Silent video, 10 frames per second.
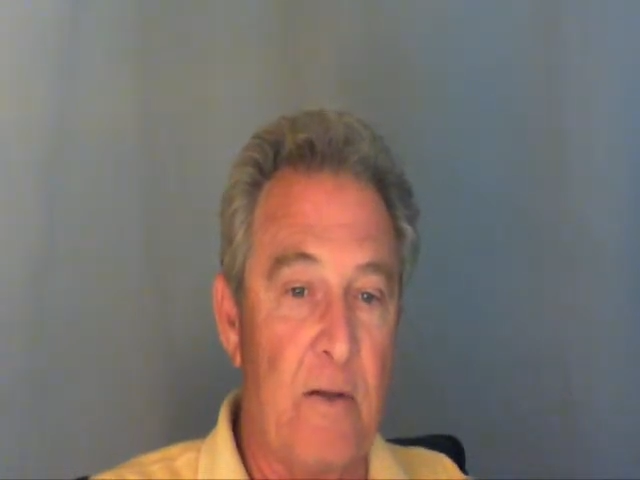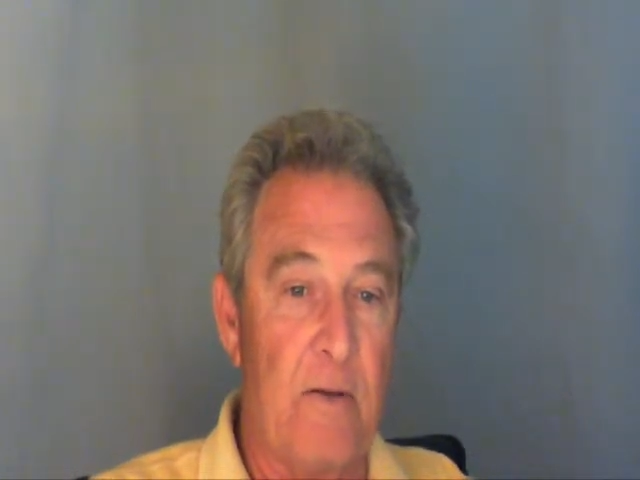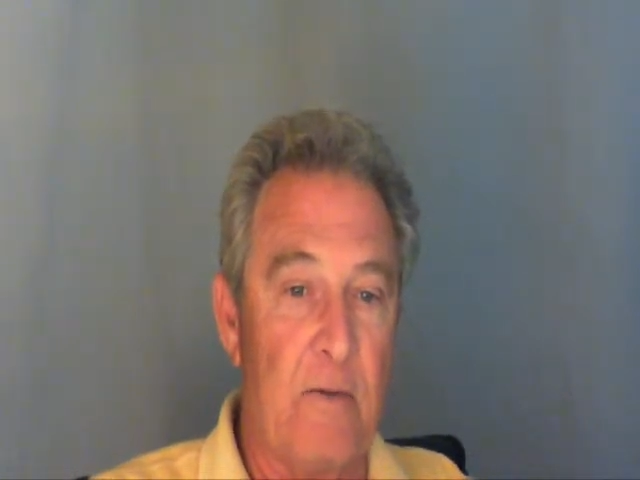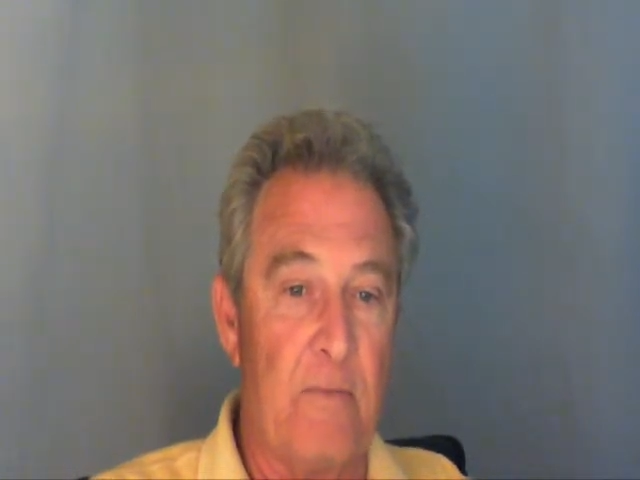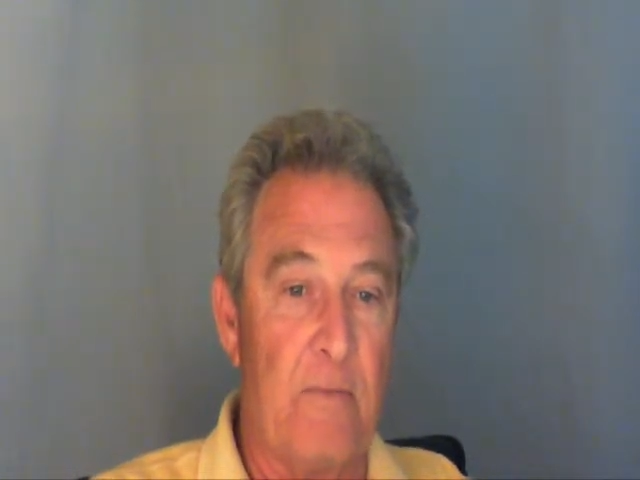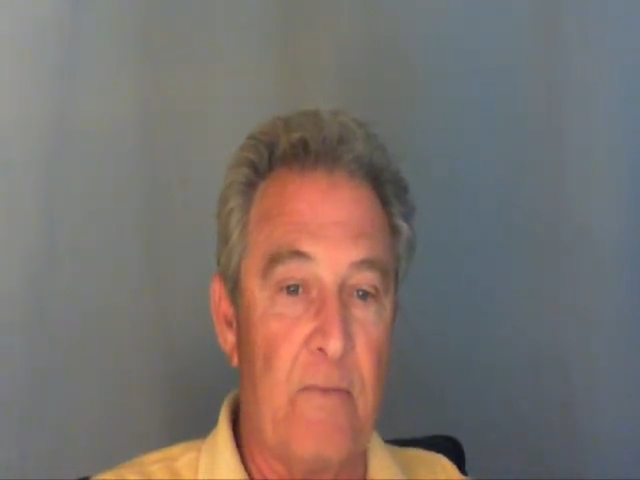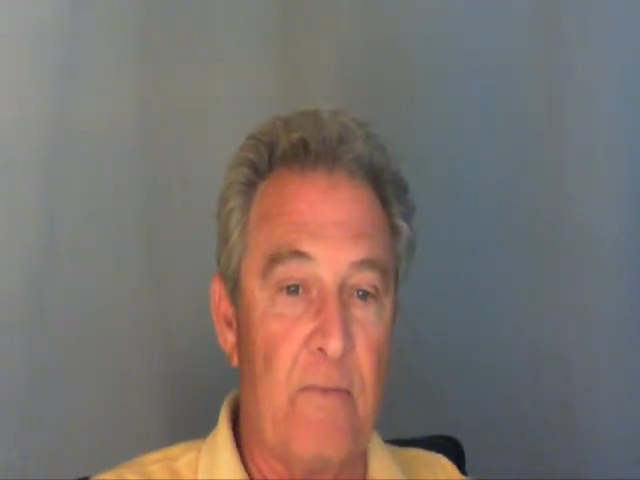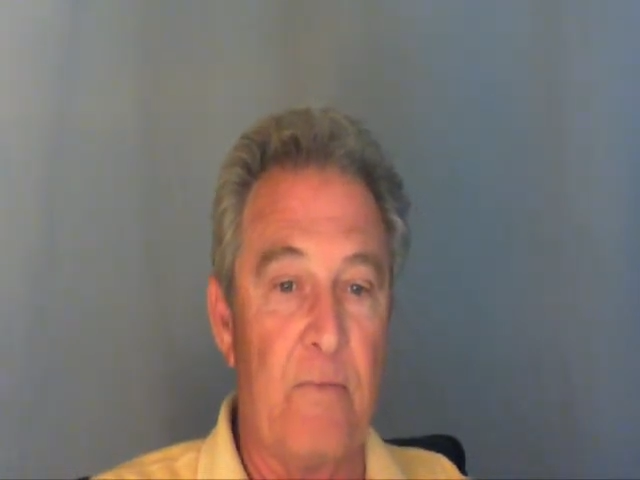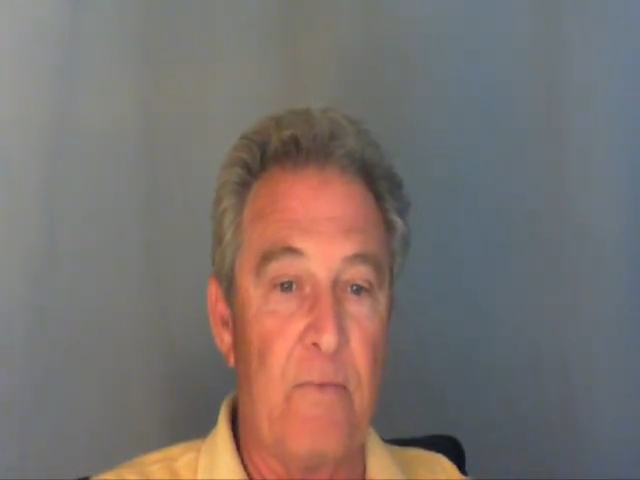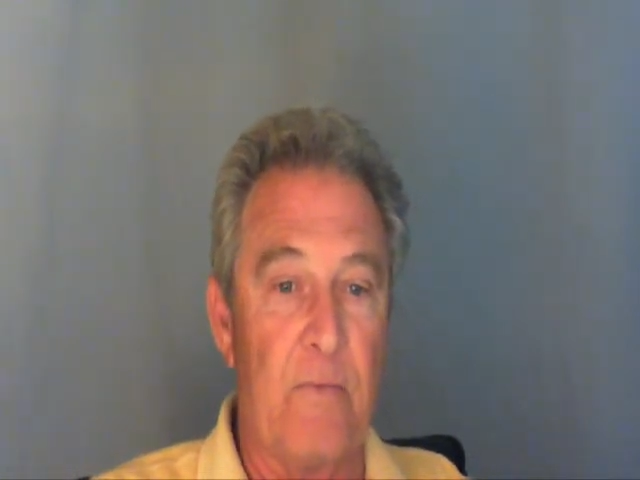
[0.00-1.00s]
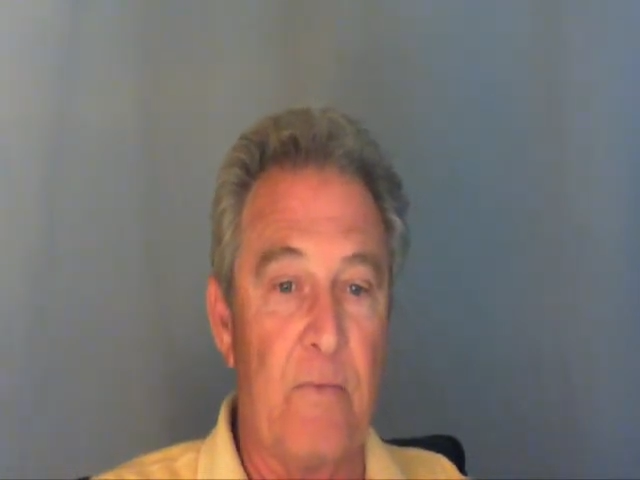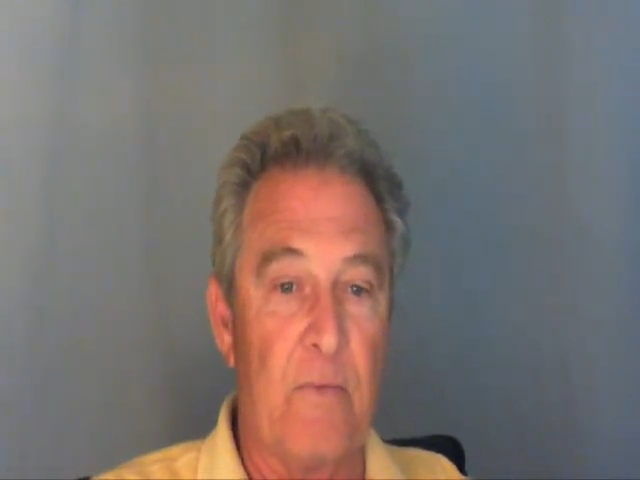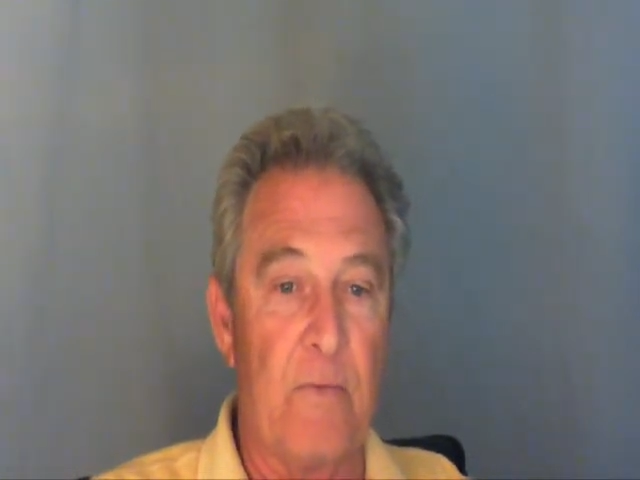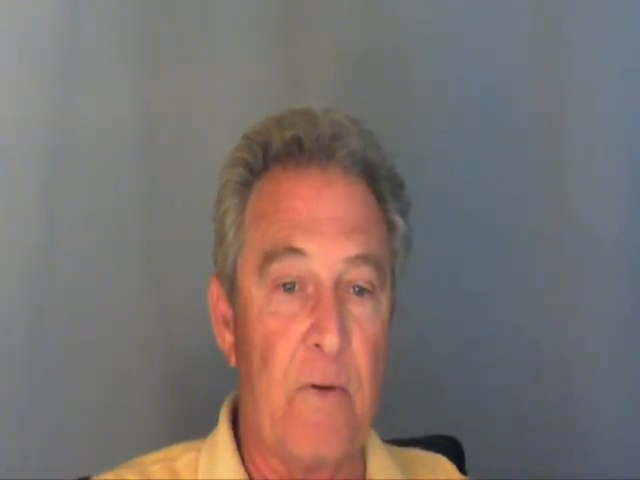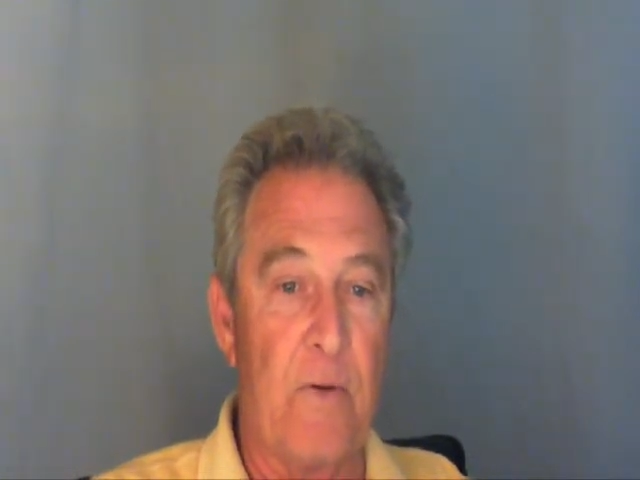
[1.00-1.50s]
If
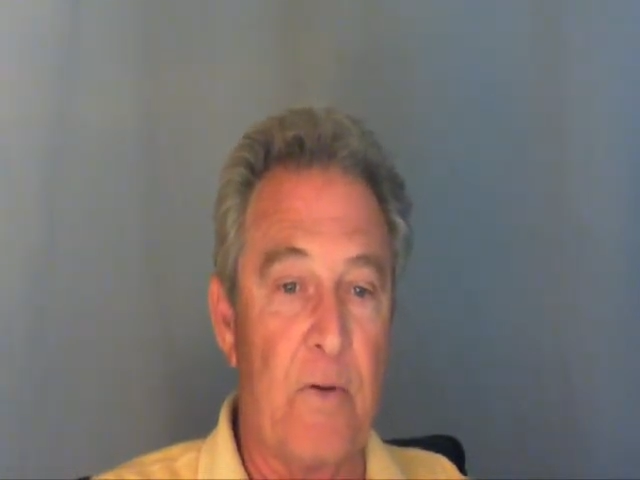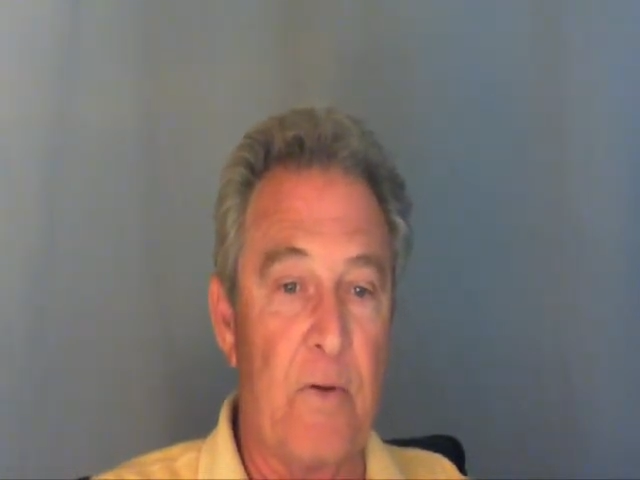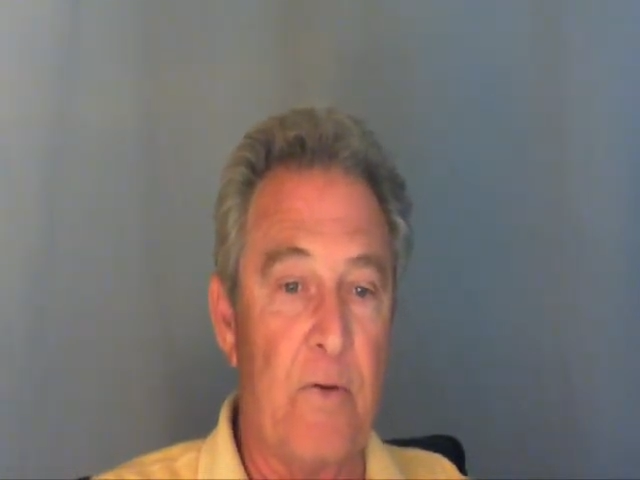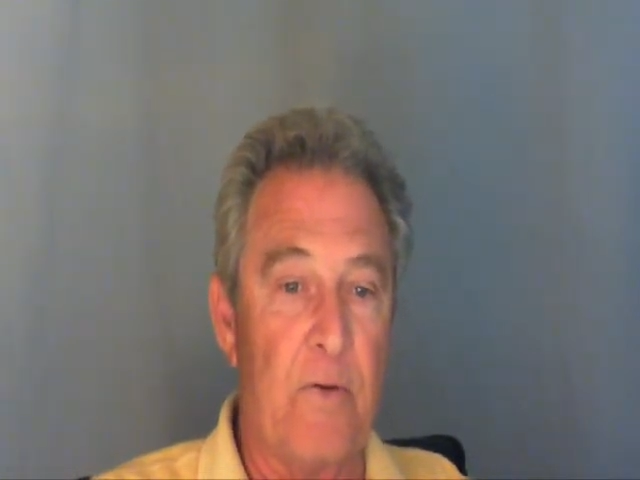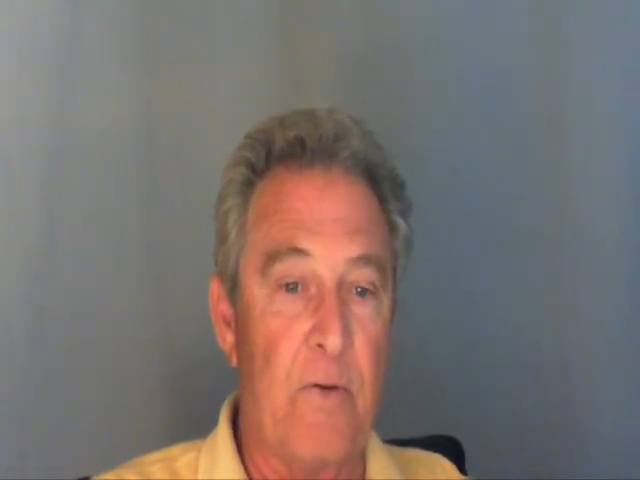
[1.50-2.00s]
you're doing